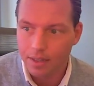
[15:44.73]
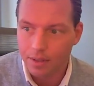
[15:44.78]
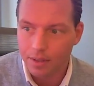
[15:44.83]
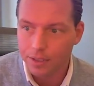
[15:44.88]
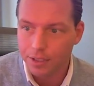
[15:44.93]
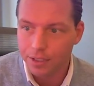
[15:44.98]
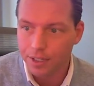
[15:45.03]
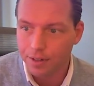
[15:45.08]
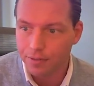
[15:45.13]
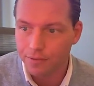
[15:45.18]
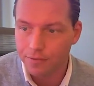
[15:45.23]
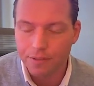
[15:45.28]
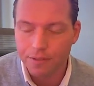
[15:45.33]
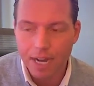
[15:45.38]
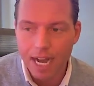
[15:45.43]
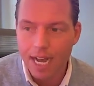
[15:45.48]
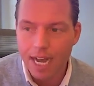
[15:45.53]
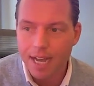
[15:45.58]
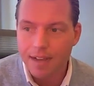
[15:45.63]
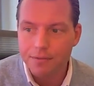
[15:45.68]
Those are your
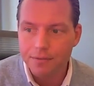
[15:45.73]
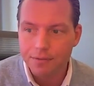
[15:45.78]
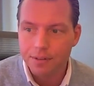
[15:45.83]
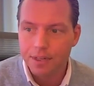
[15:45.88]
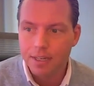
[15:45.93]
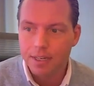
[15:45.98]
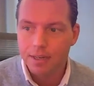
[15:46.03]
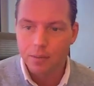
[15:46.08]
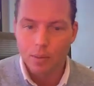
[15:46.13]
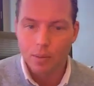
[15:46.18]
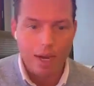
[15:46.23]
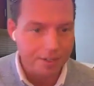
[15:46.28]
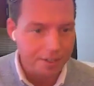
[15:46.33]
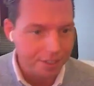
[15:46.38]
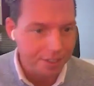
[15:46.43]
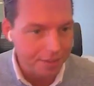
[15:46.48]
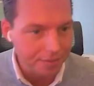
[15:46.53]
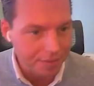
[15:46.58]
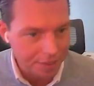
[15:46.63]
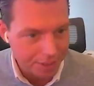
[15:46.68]
5 wide
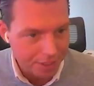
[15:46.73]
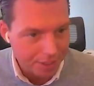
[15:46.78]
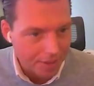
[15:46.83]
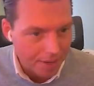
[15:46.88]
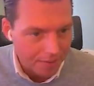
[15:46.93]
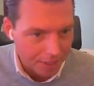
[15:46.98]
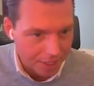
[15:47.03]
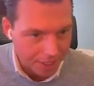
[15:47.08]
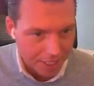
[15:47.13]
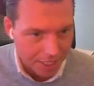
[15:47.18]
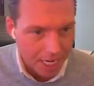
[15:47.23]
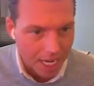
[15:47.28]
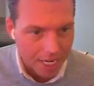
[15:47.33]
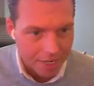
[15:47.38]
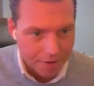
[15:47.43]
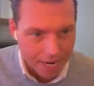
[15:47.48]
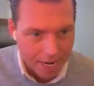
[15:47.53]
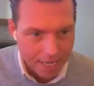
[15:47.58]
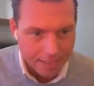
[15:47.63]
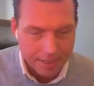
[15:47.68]
receivers that you have under
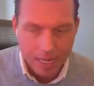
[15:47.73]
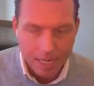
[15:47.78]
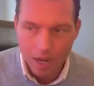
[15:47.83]
contract.